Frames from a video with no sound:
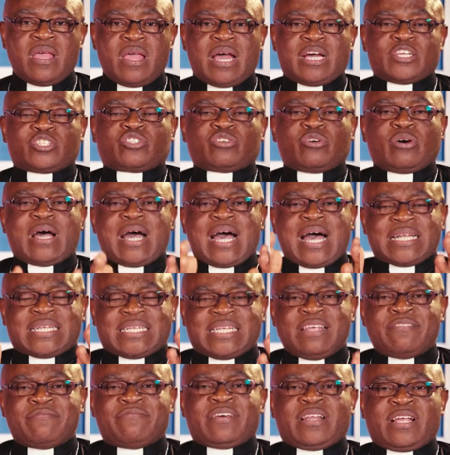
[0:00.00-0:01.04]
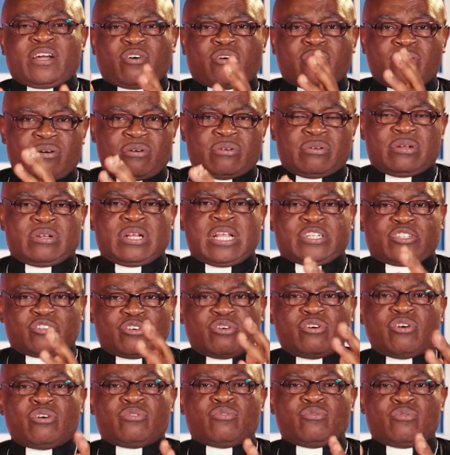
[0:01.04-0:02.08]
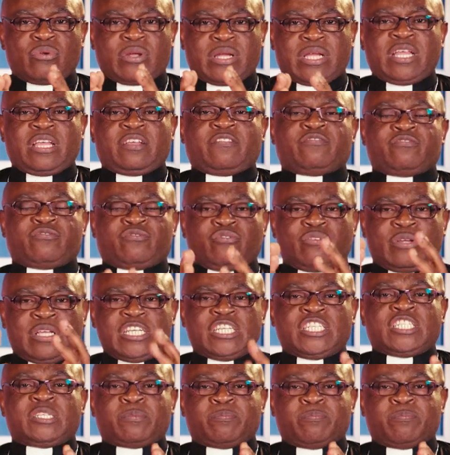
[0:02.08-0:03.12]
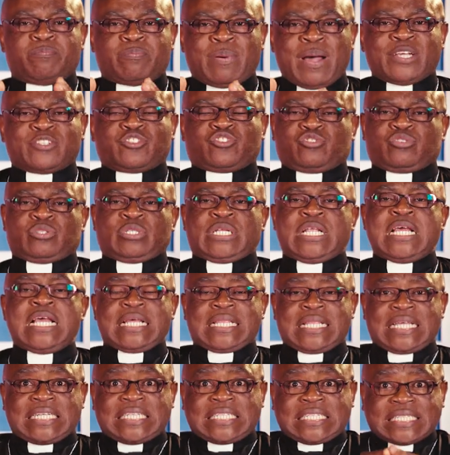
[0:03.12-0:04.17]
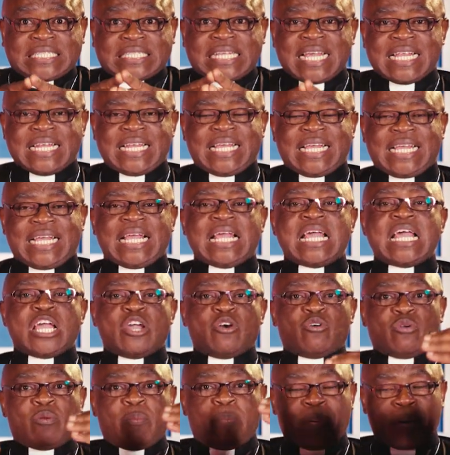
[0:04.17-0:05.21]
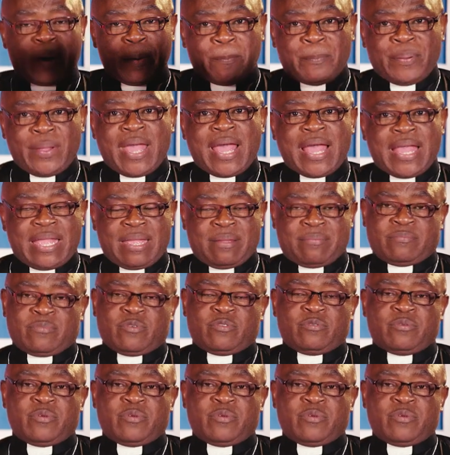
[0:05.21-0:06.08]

And so at every call that God will give to his person that he's sending, he will prepare him